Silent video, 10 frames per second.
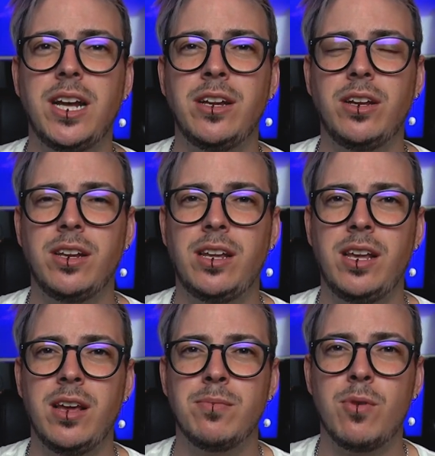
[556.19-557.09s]
and you can
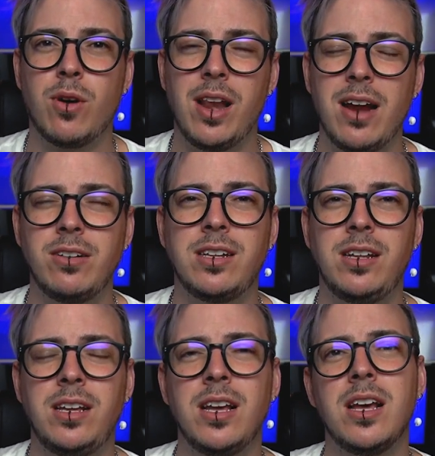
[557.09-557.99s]
hear more
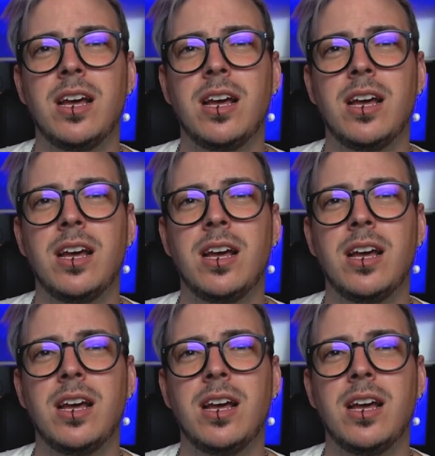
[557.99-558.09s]
clarity